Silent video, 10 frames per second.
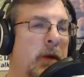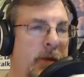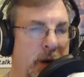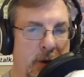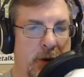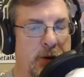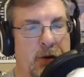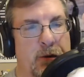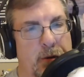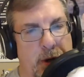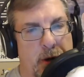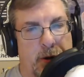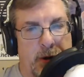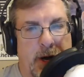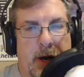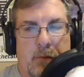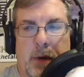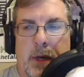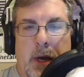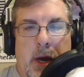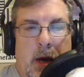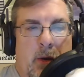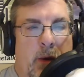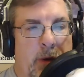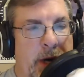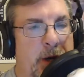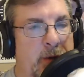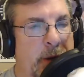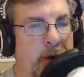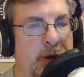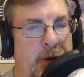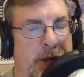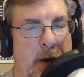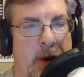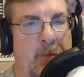because you're a little younger than I am, but we don't do it that way.